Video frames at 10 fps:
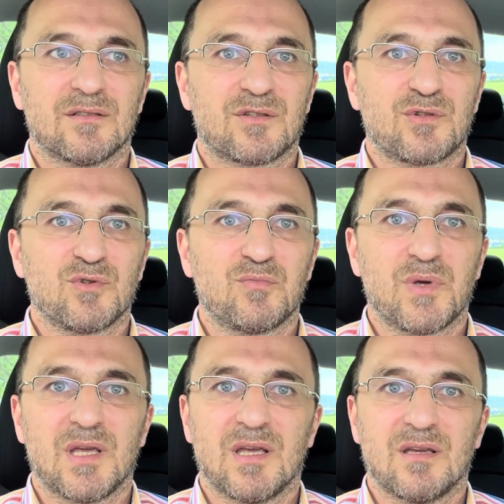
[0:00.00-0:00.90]
should
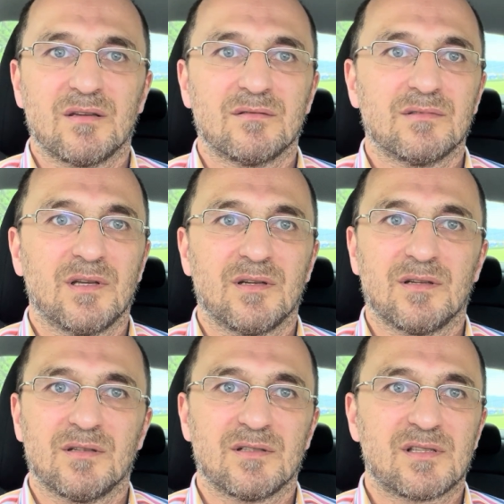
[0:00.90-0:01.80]
be
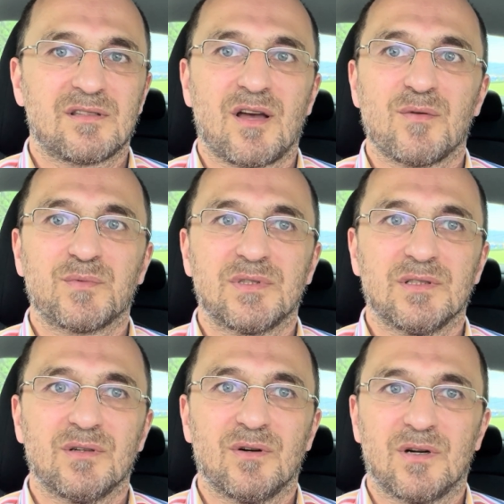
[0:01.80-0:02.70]
stopped,
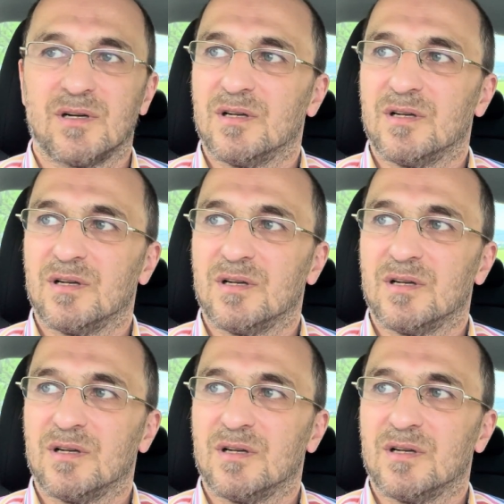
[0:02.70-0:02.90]
or